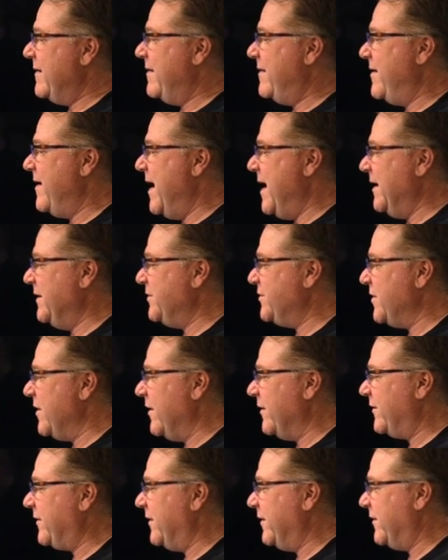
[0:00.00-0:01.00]
Then
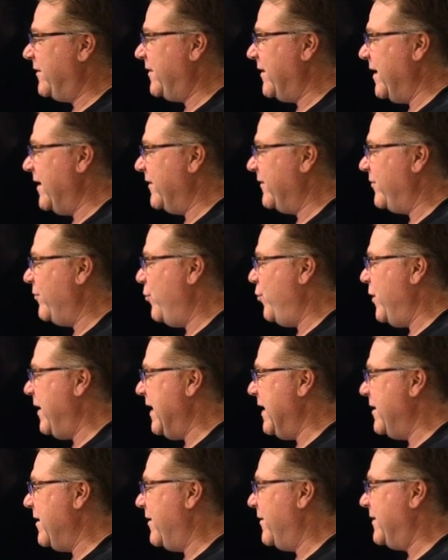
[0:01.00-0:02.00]
Jolson says,
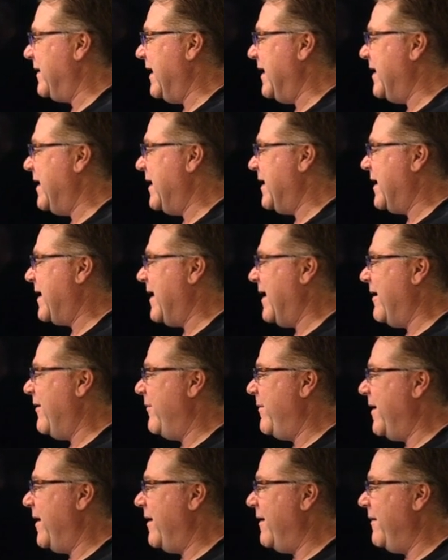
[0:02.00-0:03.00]
we don't need any
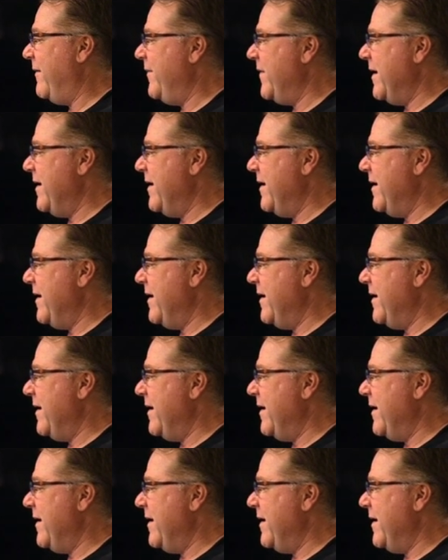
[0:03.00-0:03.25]
cowbell.